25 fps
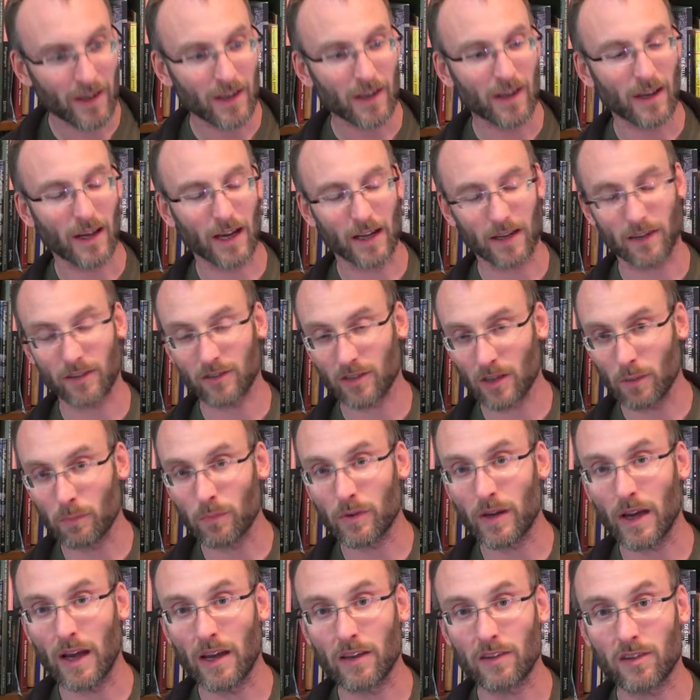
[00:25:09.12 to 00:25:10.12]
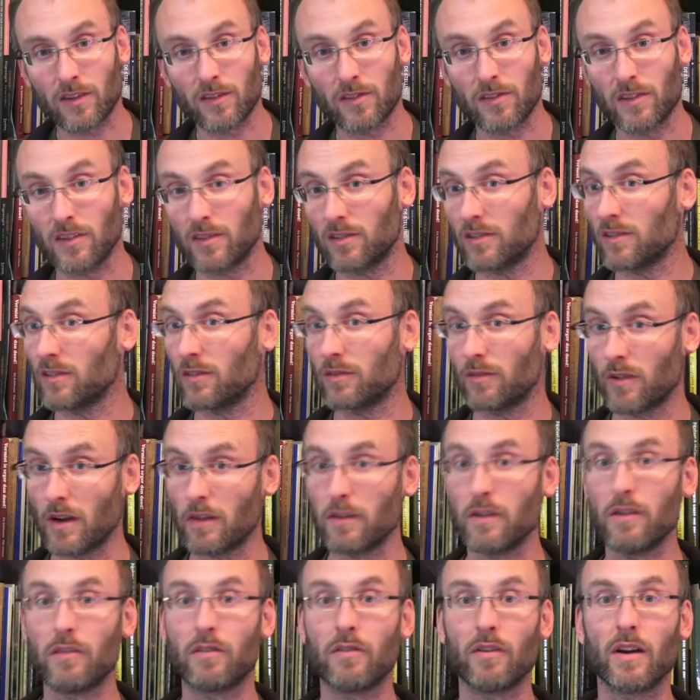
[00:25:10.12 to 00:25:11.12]
and in some cases this is a
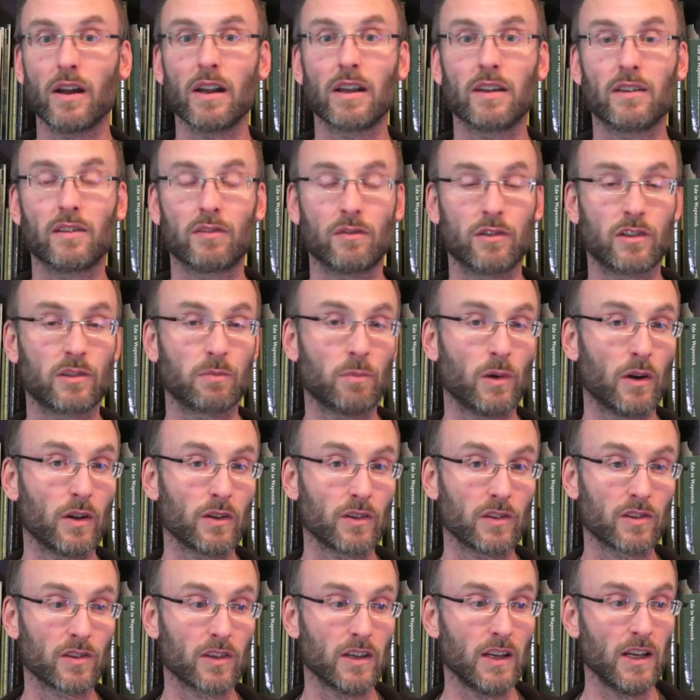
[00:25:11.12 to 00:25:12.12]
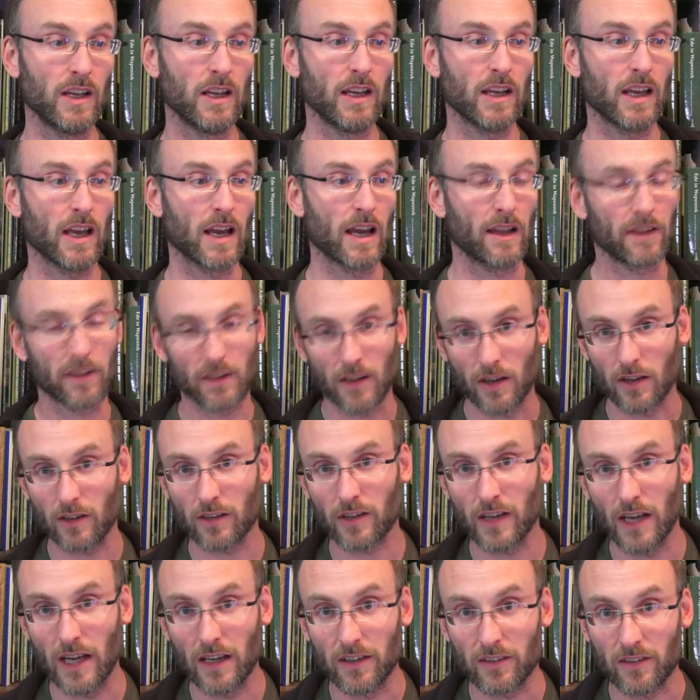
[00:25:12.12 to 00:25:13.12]
very valid response, and in other
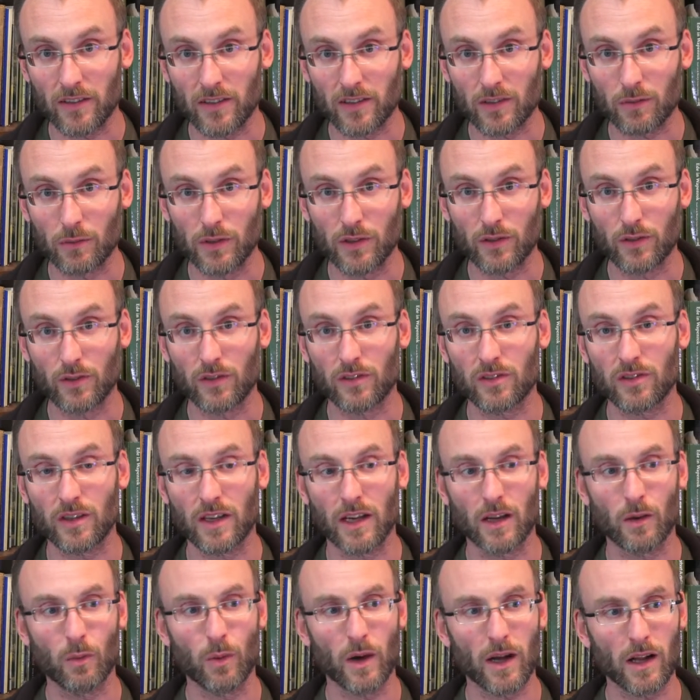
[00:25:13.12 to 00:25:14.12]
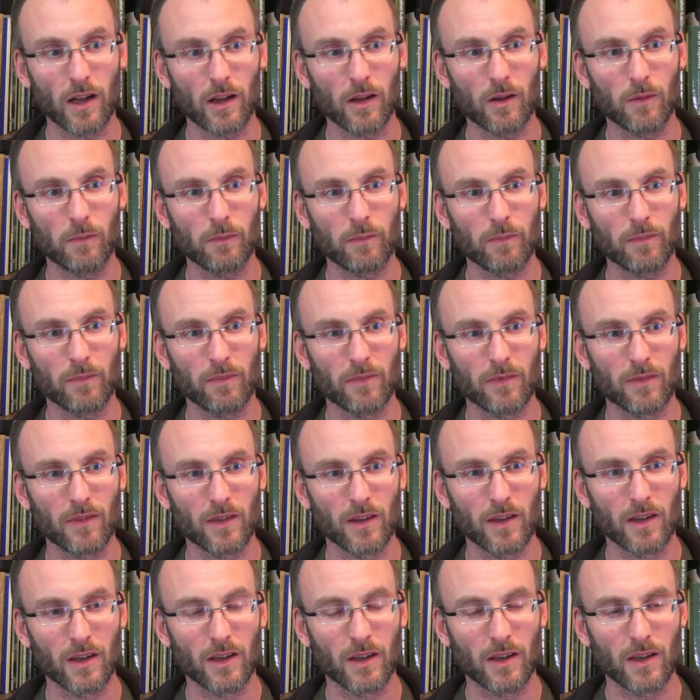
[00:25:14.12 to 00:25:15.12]
cases we should say, well,
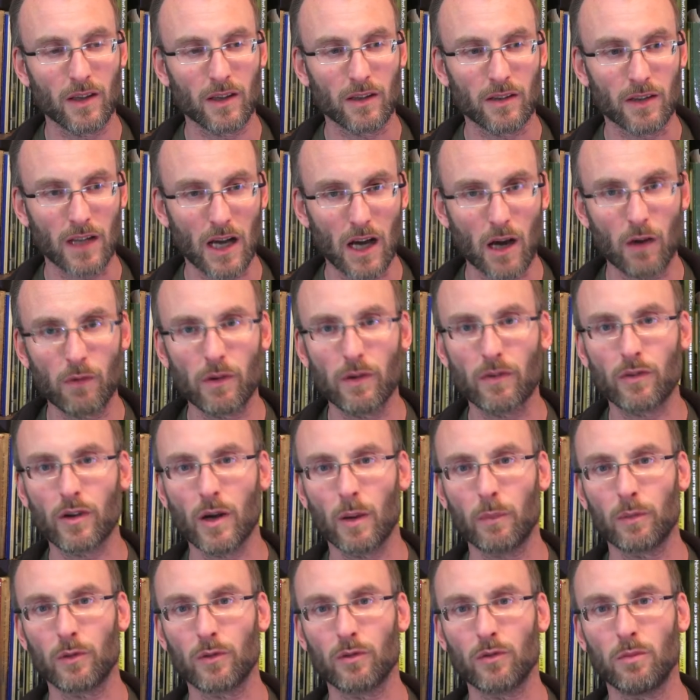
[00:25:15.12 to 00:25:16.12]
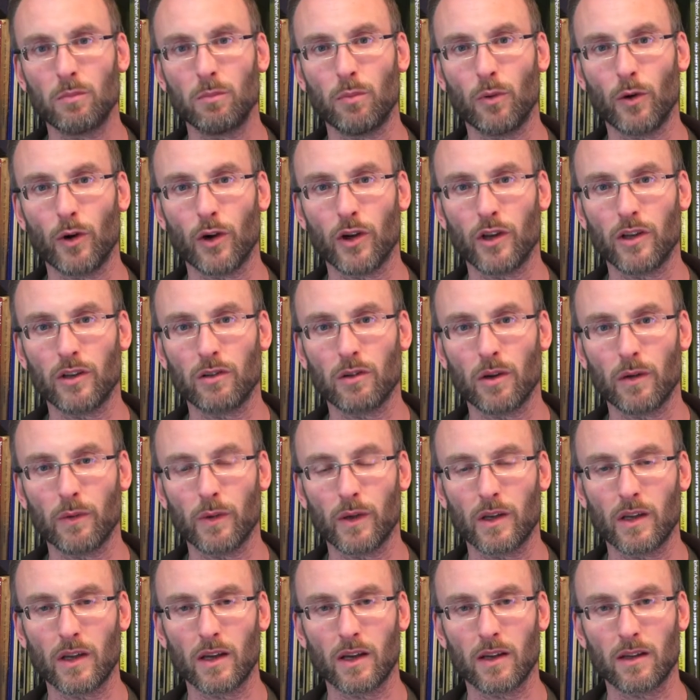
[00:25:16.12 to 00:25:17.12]
now we've come to a point where
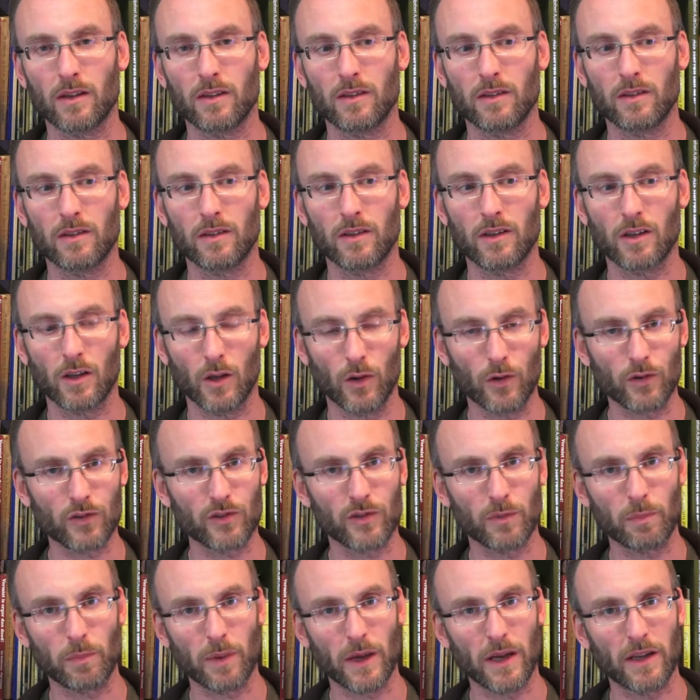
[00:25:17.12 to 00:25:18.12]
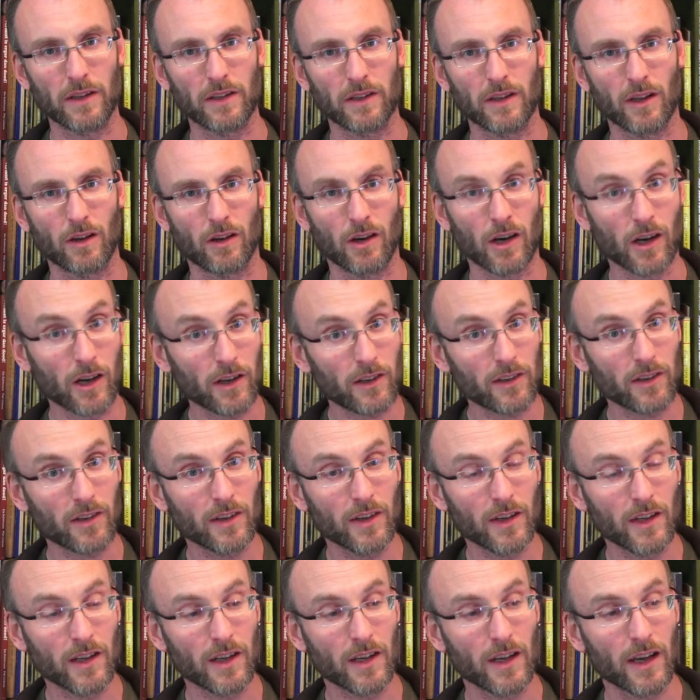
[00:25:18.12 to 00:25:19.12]
we can close the pain in our heart,
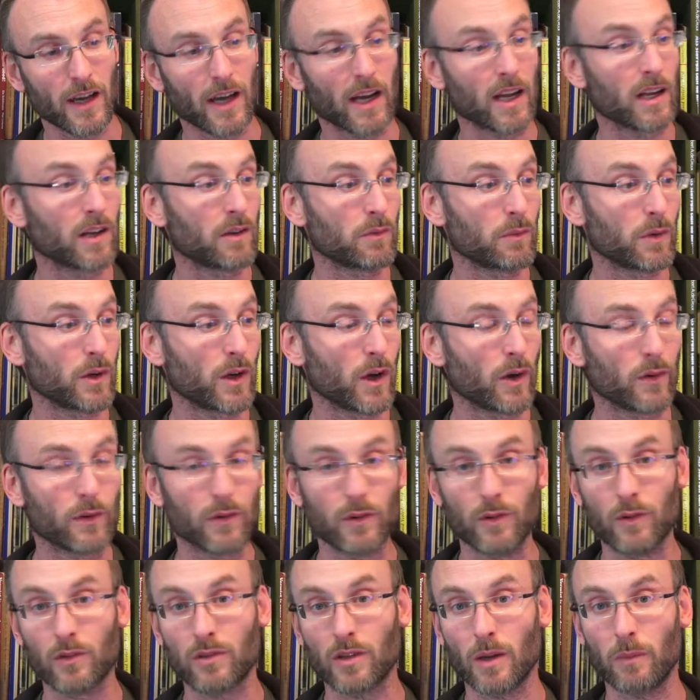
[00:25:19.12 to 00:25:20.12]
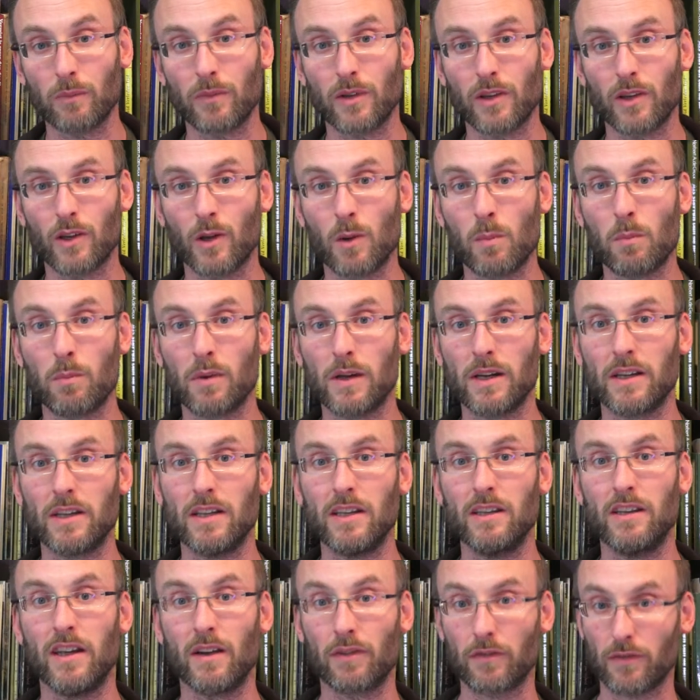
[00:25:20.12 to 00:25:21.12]
and we're going to do something completely
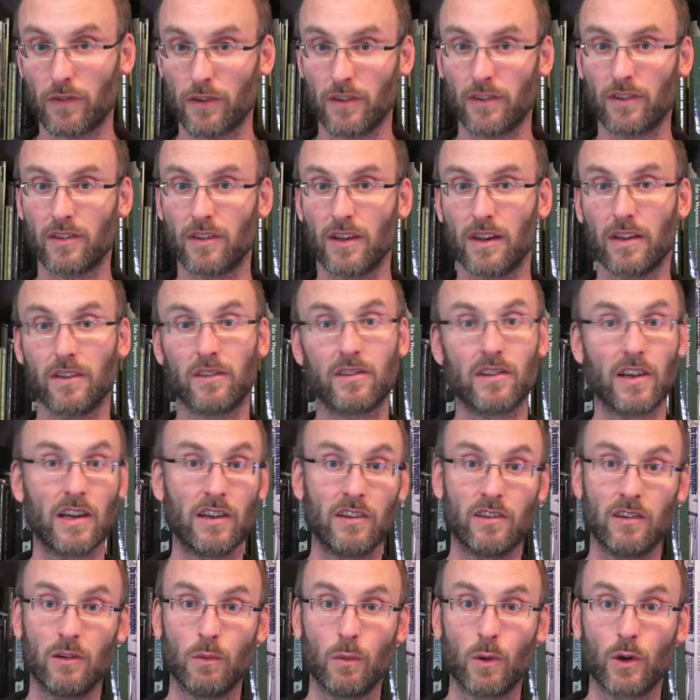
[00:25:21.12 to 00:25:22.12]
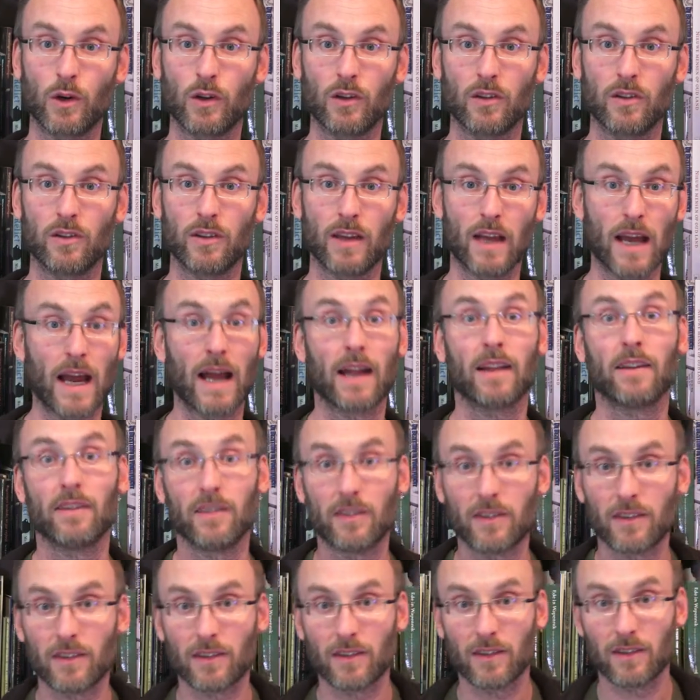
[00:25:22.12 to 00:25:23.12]
different and change the world and
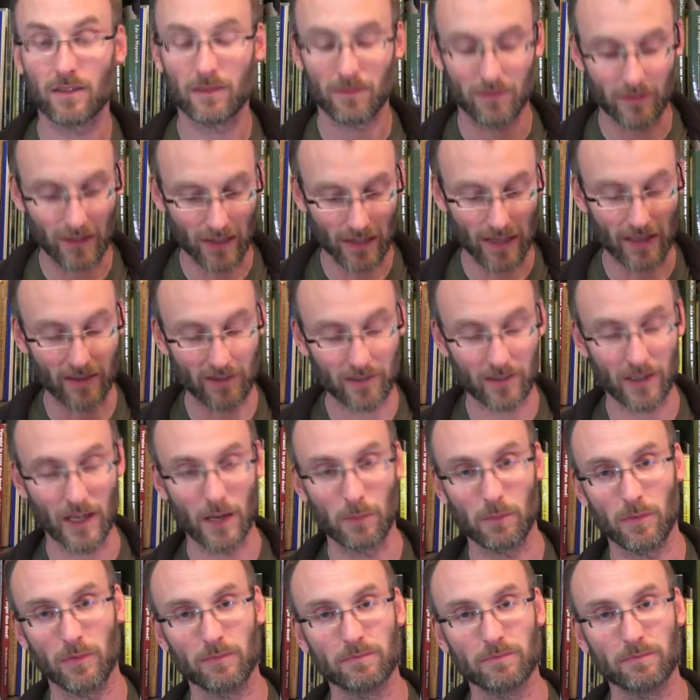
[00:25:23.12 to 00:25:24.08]
the landscape.